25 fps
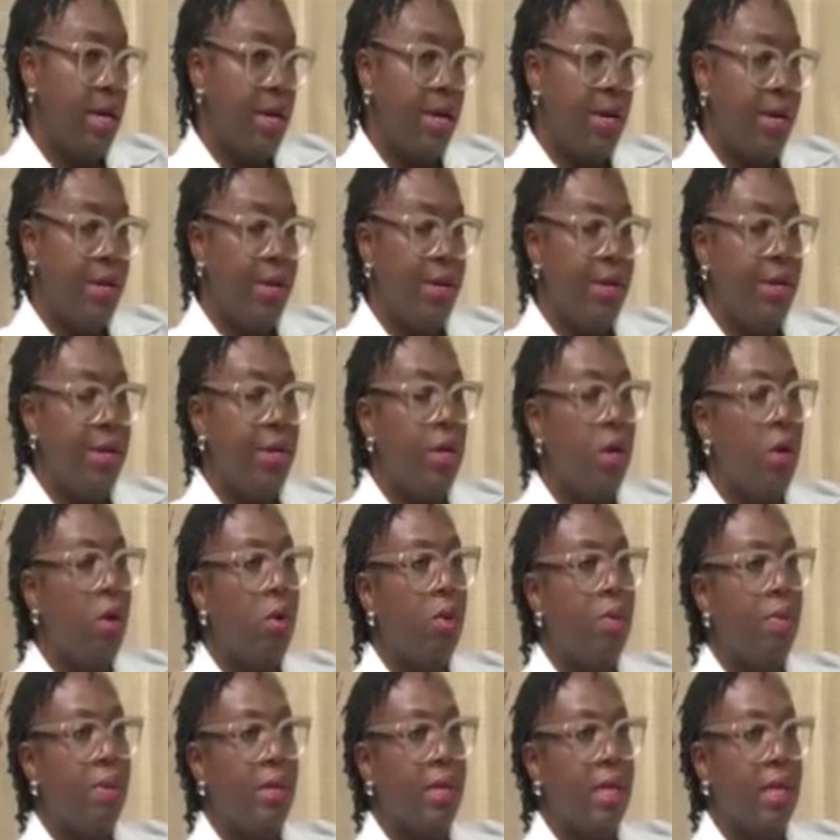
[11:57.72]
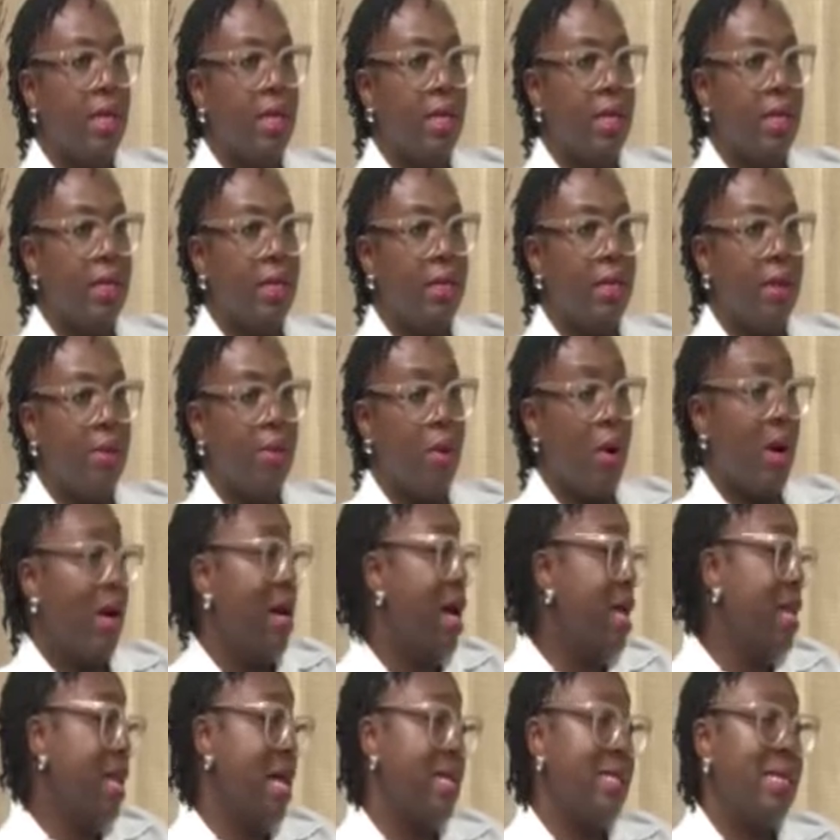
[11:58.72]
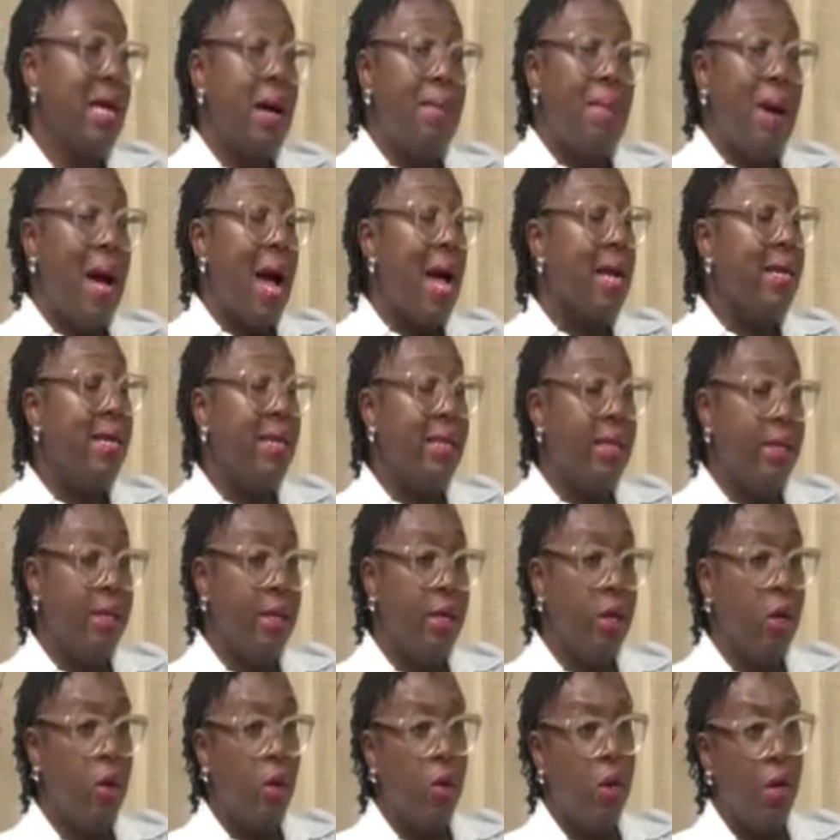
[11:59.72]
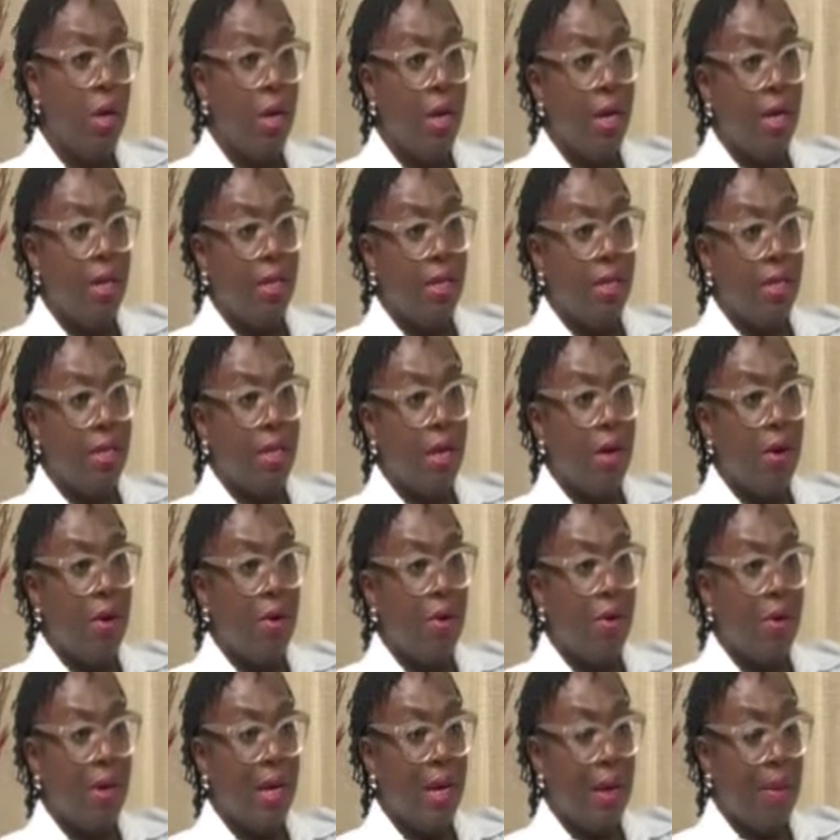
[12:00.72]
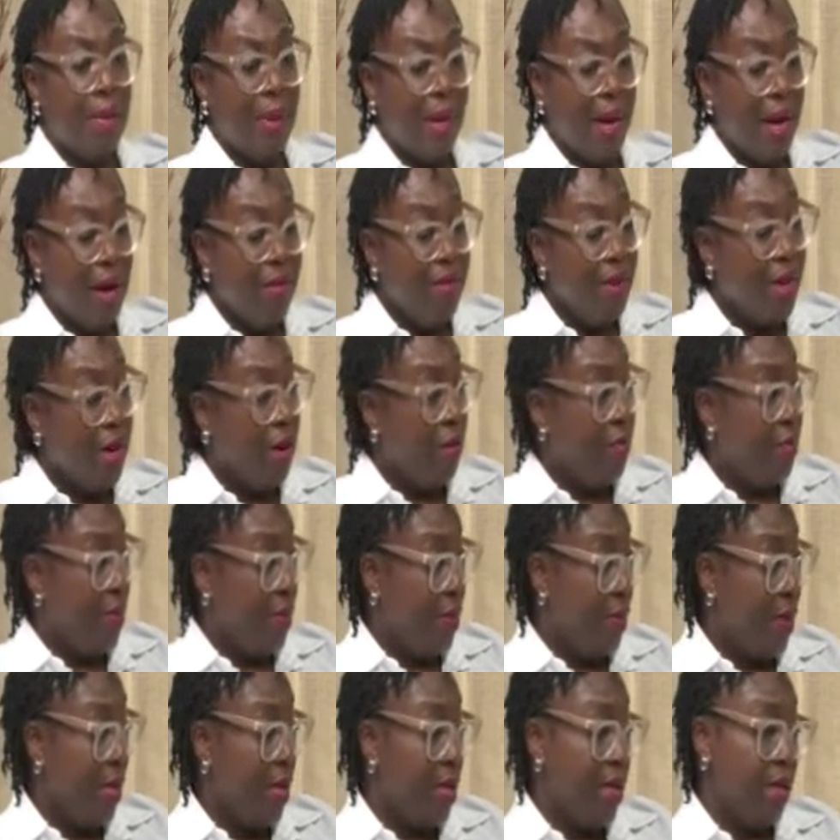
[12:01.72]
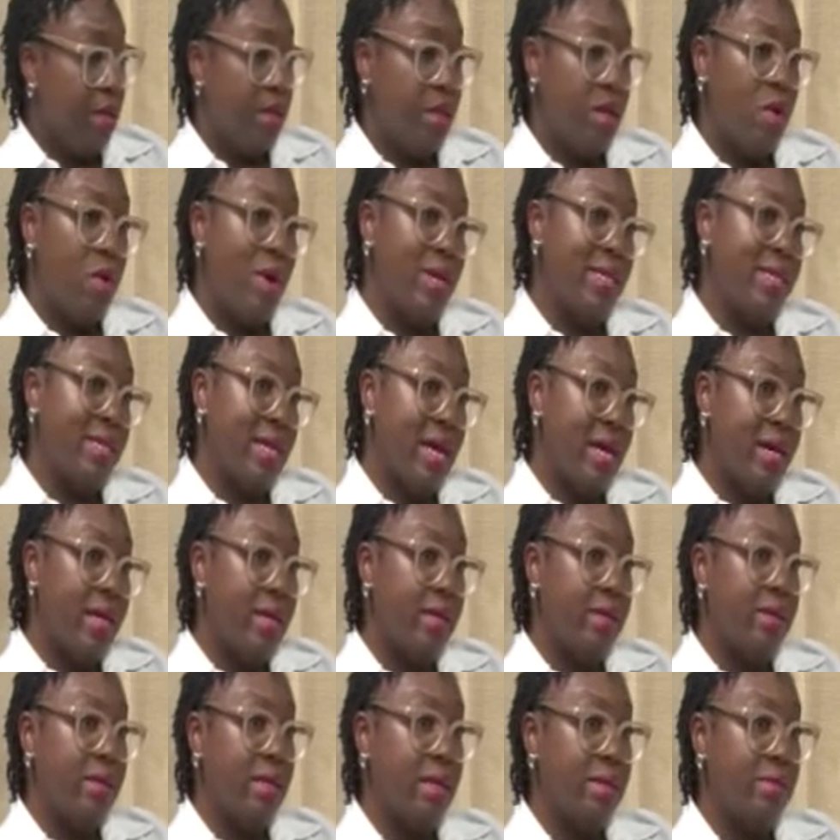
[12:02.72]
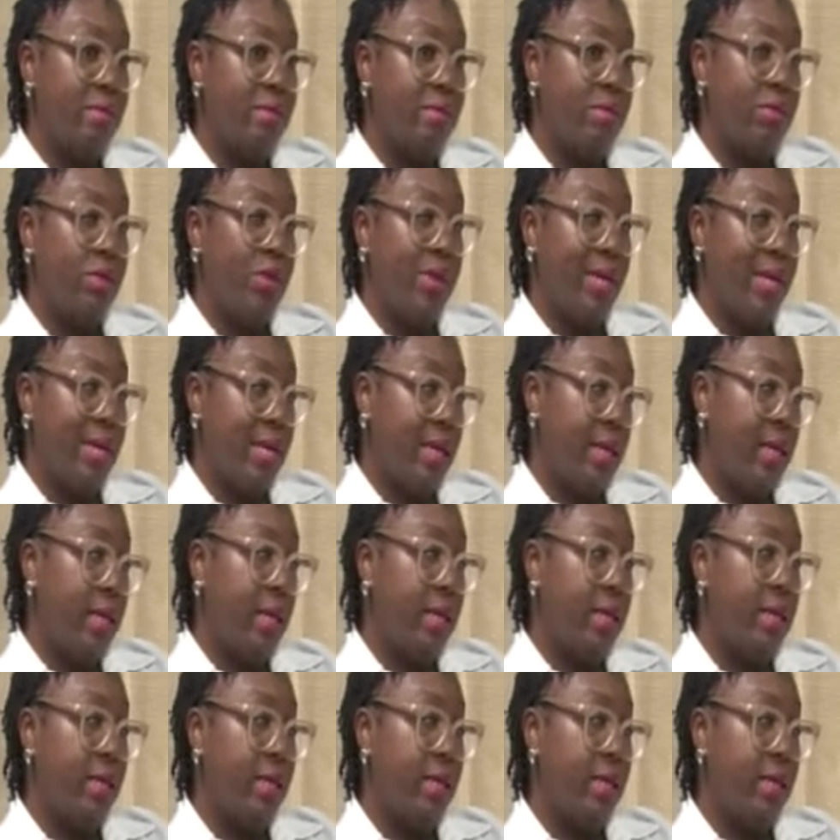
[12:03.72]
because but at that time I didn't know. So, and I'm a heavy coffee drinker, so I started drinking